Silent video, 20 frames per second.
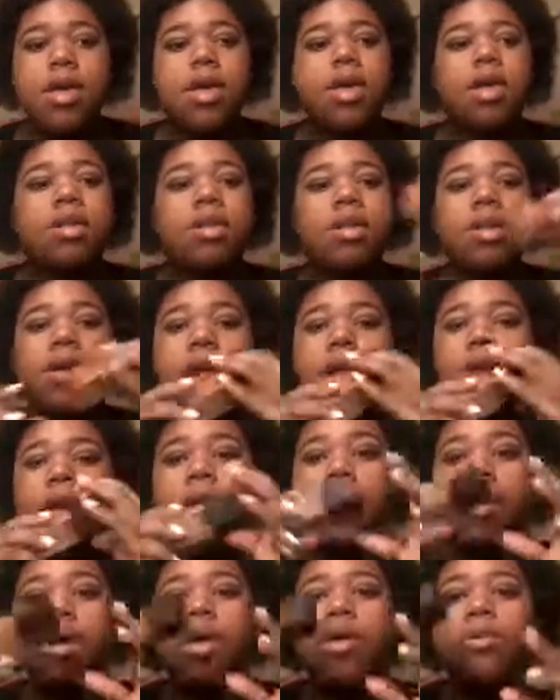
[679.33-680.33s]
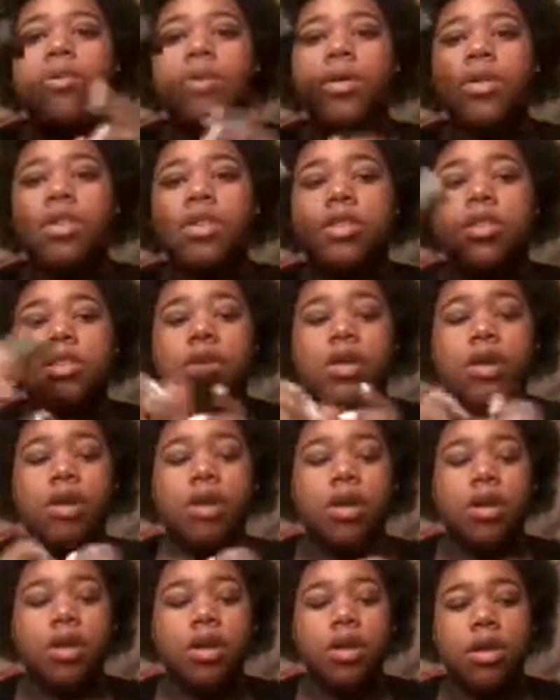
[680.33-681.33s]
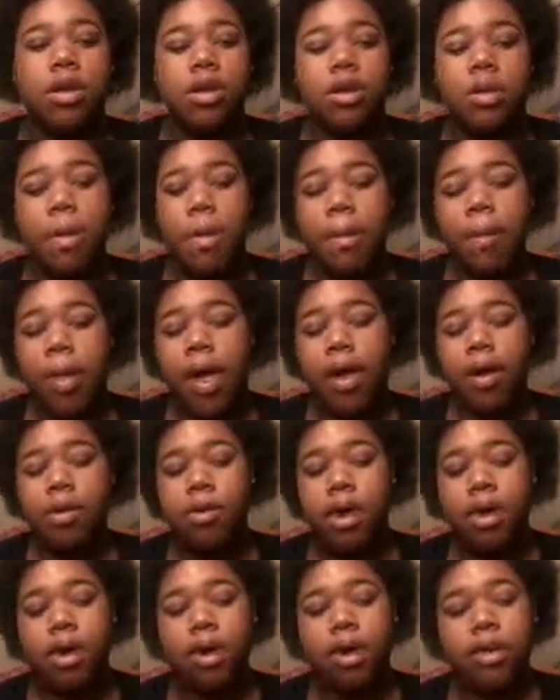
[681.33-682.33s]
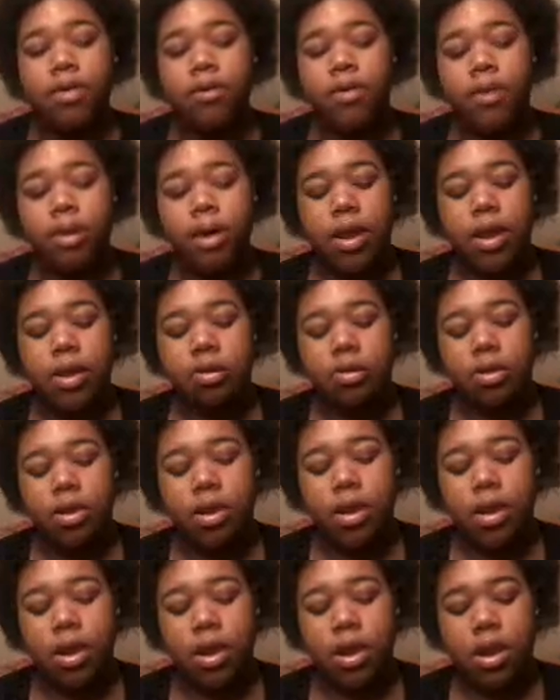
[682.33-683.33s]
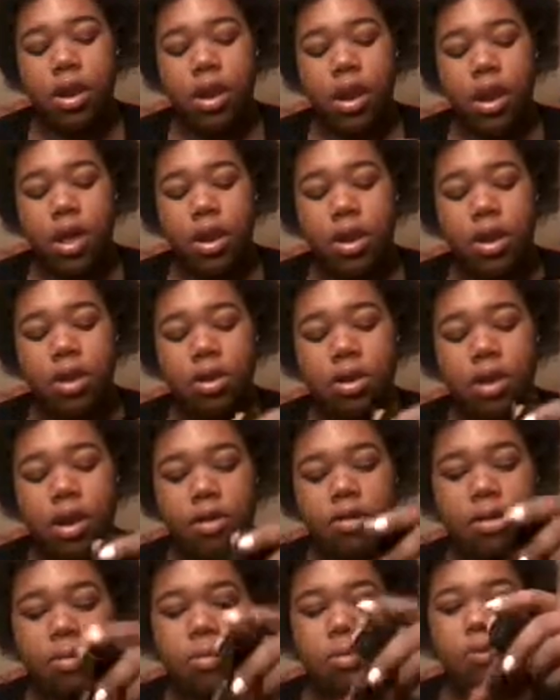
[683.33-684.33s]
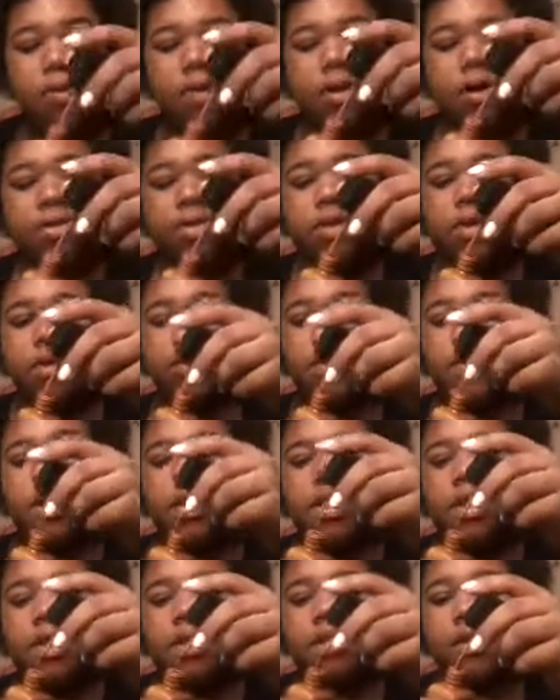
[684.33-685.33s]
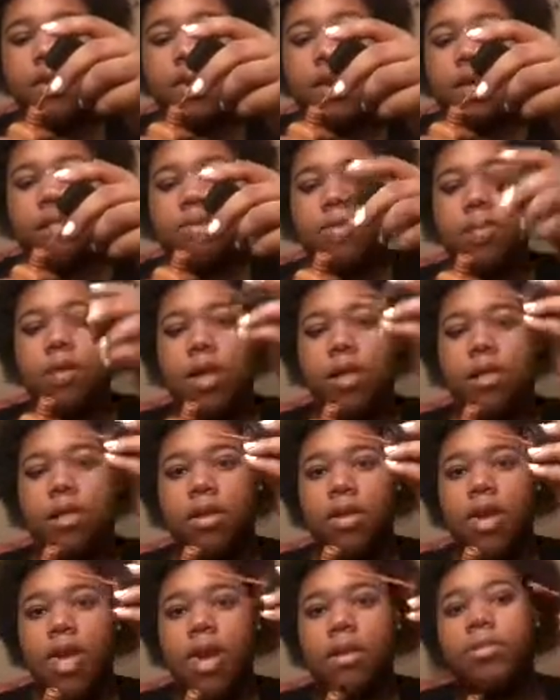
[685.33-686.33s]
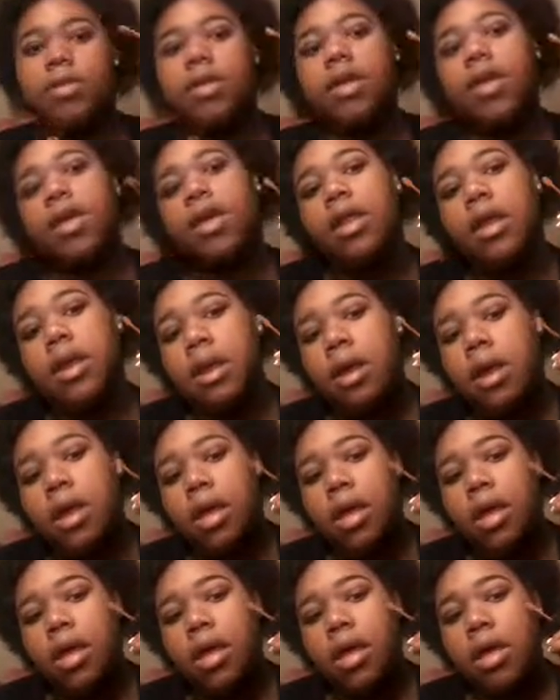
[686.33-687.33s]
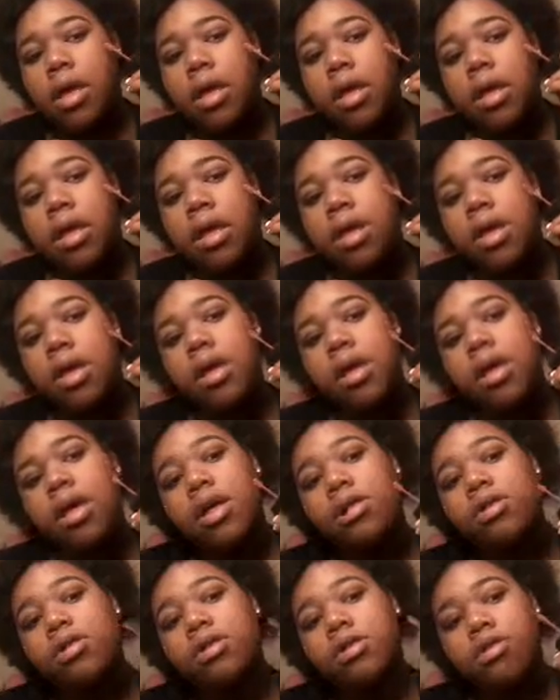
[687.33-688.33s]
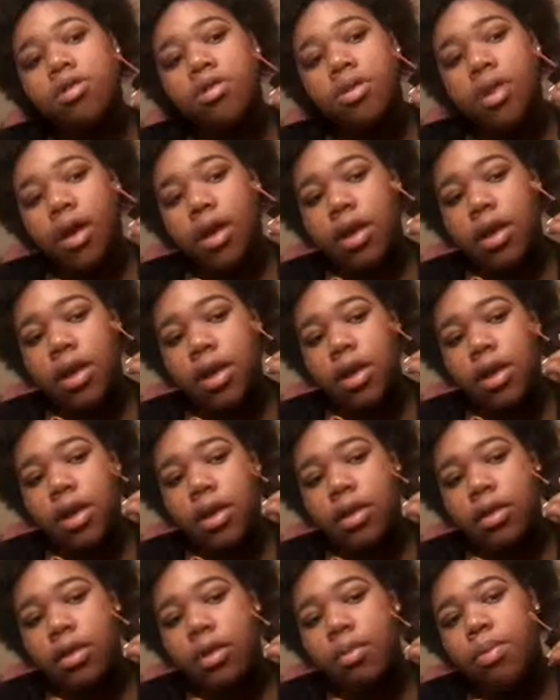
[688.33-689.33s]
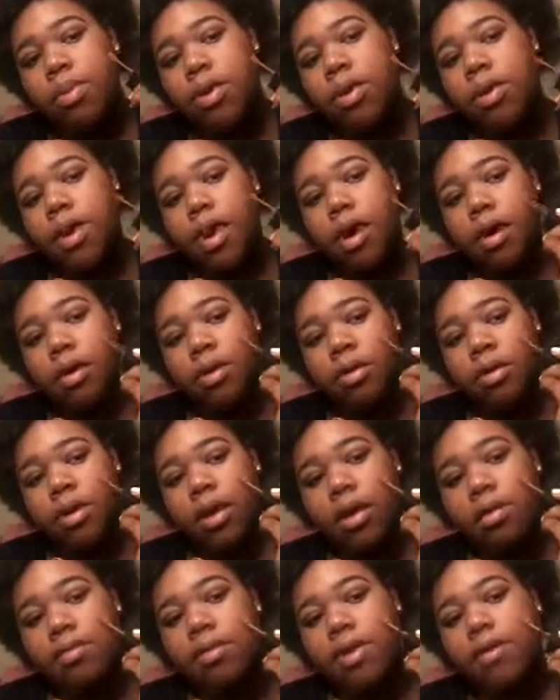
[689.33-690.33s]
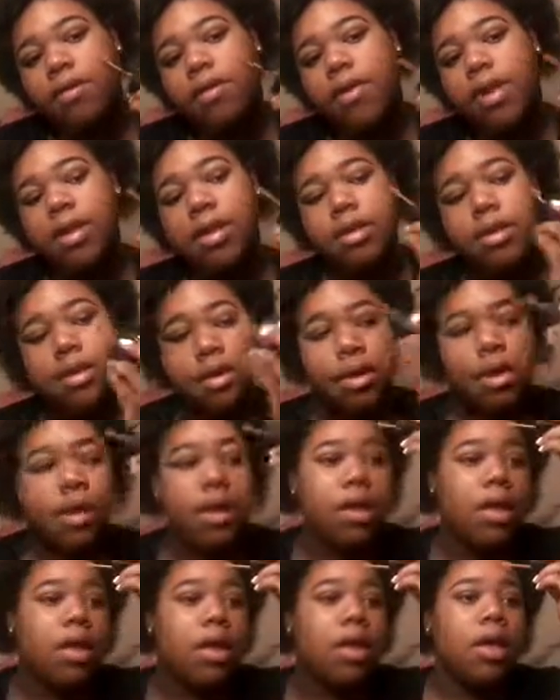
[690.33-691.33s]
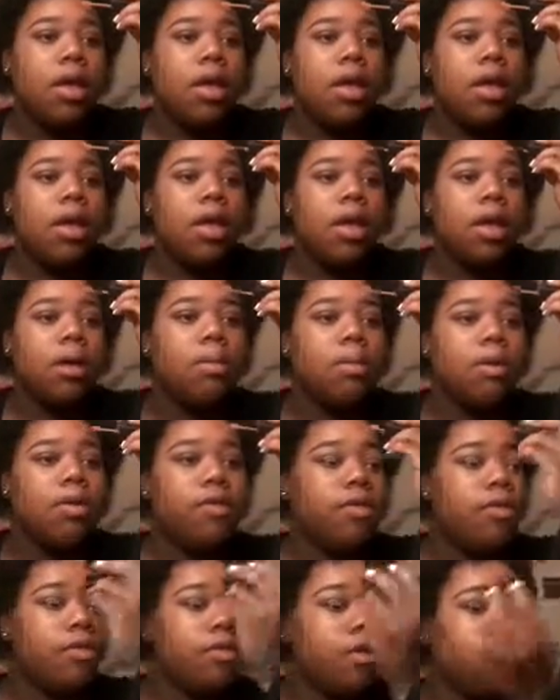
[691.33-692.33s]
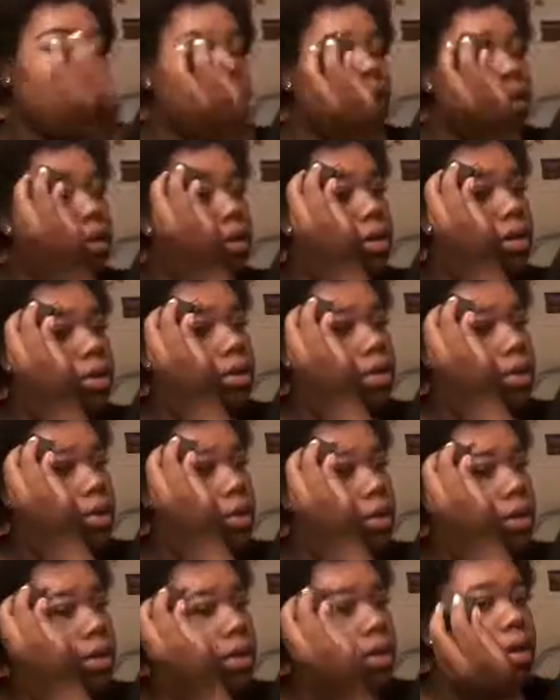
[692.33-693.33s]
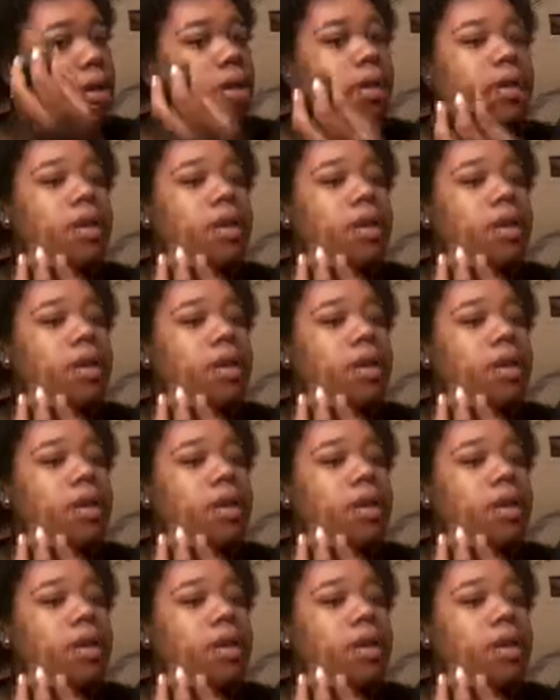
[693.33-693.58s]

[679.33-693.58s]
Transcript: And then I go in with the Black Radiance Foundation and I clear out some of it off the stick because it comes with like a little applicator. And I just drag it a little bit down the side of my face and on my forehead a little bit.